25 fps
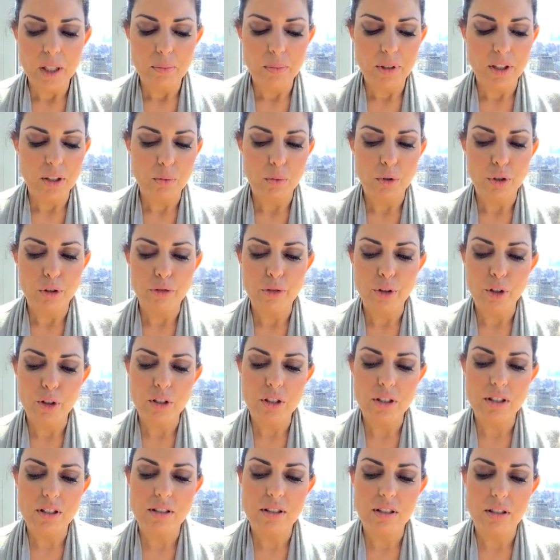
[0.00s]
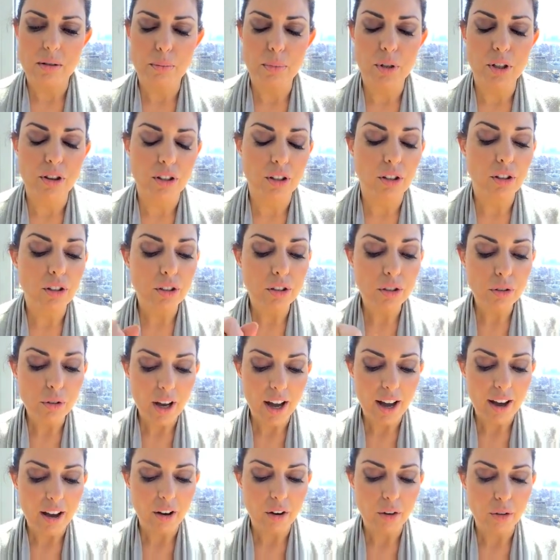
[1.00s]
because when you first put the glue
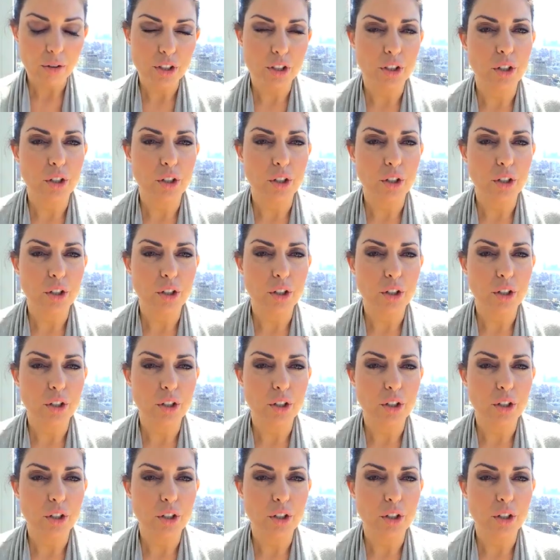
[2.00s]
out,